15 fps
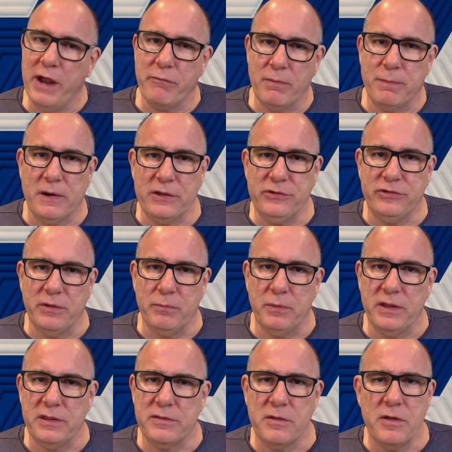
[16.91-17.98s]
I replaced it
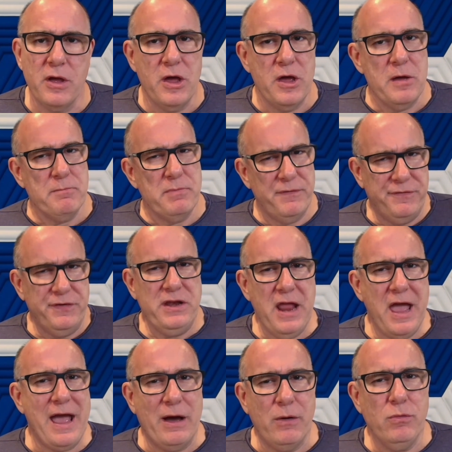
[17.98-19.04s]
with. But for
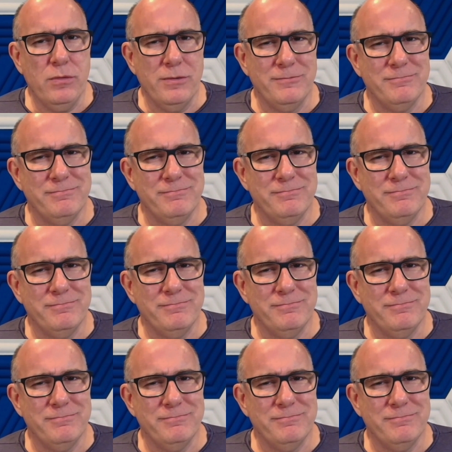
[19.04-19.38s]
now,